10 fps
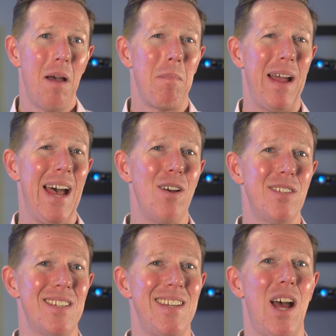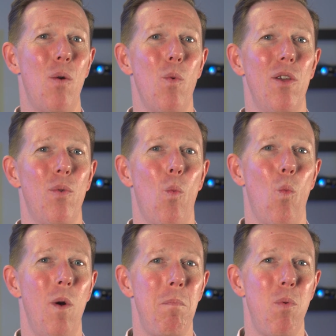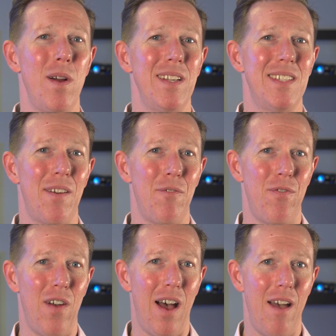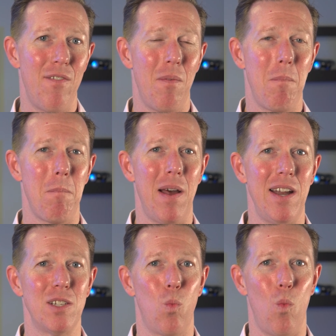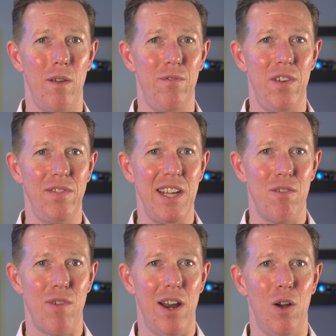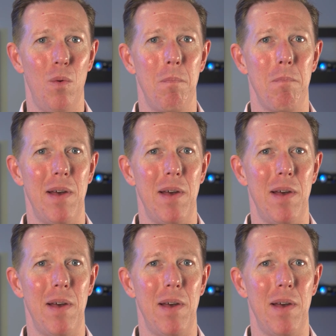My house is now worth $1.75 minus $150 in reno